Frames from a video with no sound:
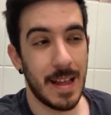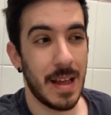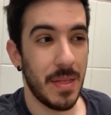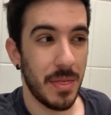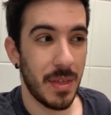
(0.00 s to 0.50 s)

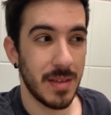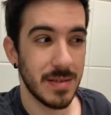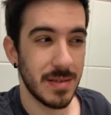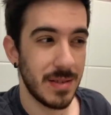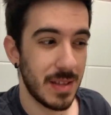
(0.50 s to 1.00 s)
and
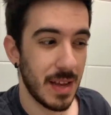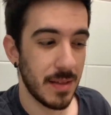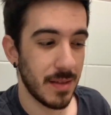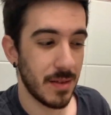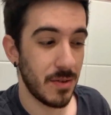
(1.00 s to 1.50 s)
things
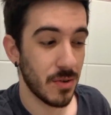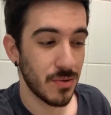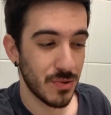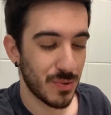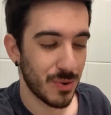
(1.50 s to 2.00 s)
tend
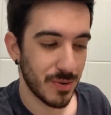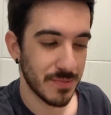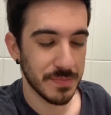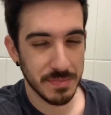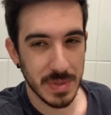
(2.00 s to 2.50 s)
not to go
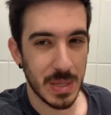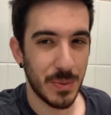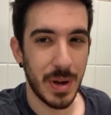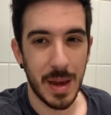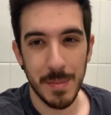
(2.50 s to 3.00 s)
the
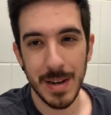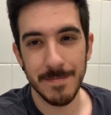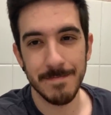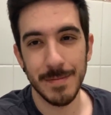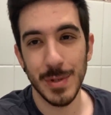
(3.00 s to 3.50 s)
way I plan.
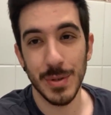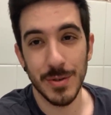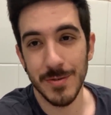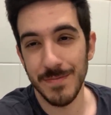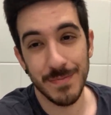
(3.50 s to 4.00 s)

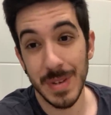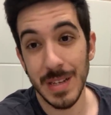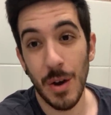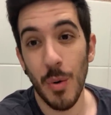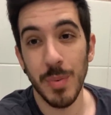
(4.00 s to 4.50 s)
So
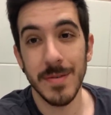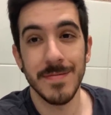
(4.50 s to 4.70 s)
let's hope.